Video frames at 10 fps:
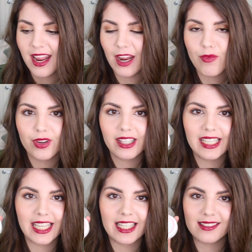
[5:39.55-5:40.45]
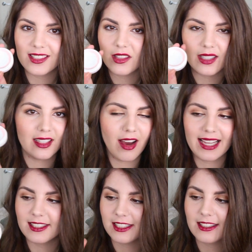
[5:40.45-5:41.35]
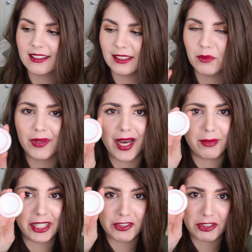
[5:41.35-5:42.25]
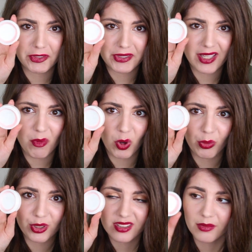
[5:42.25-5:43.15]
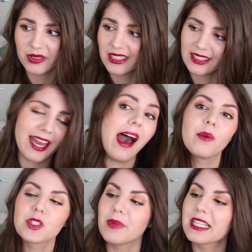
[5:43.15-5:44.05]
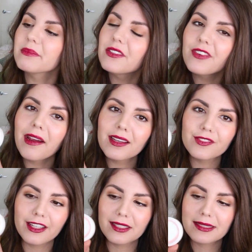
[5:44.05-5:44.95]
It really is the nicest lip balm, and as you can see, I'm almost completely out, which makes me very, very